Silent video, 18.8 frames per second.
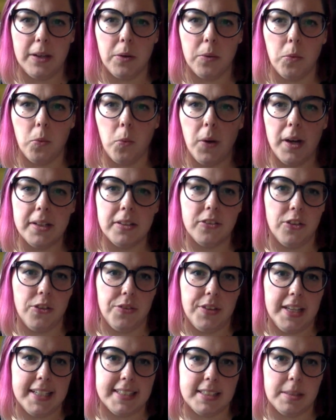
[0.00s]
what do you
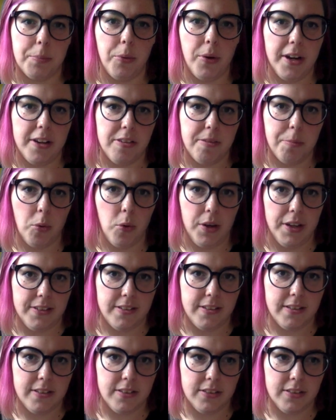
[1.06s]
think is the price point?